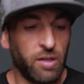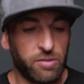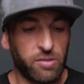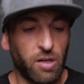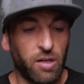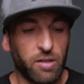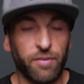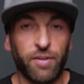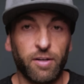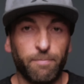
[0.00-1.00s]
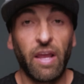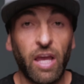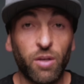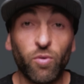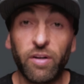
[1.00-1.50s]
to talk on there.
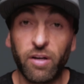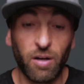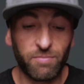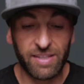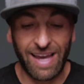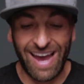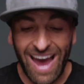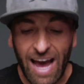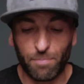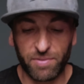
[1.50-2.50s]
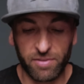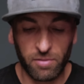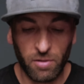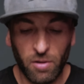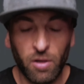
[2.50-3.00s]
And when it comes to apps,
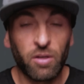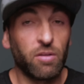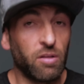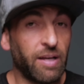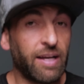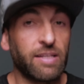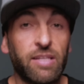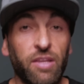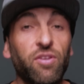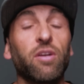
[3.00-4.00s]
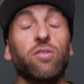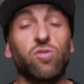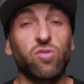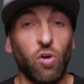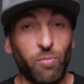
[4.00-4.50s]
like I said, there are
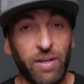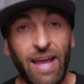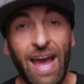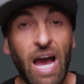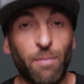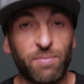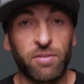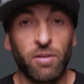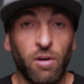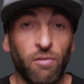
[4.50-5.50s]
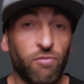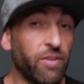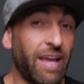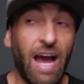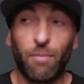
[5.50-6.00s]
so many apps for
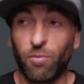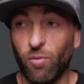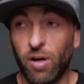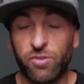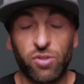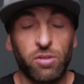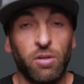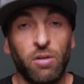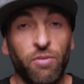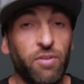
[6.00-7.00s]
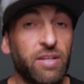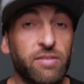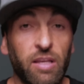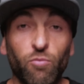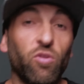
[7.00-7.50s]
the Apple Watch, things
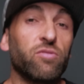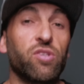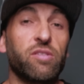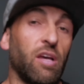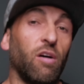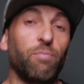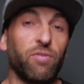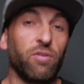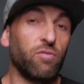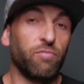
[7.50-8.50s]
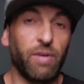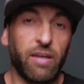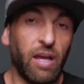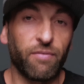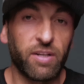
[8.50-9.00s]
that will just help you make
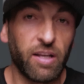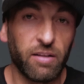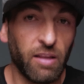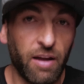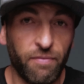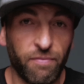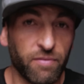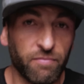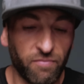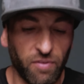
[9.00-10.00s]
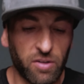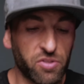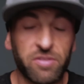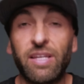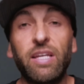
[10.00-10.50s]
everyday life and
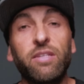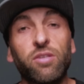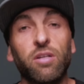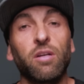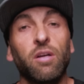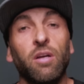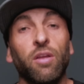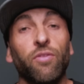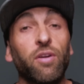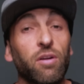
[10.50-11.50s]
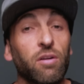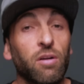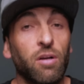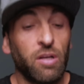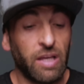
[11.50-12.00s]
functions easier. There are,
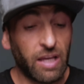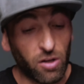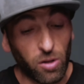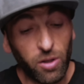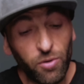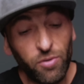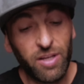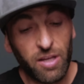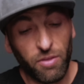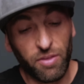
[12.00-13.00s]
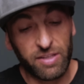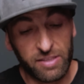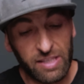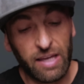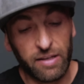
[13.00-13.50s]
including the
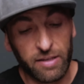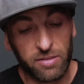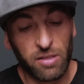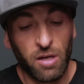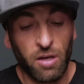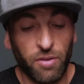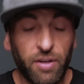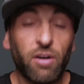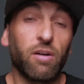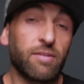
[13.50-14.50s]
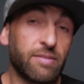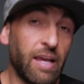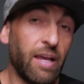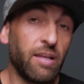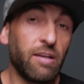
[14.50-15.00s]
settings, there are
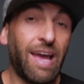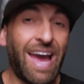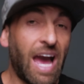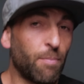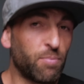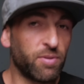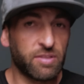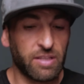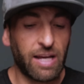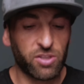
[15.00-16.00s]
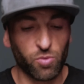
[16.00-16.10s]
ten app slash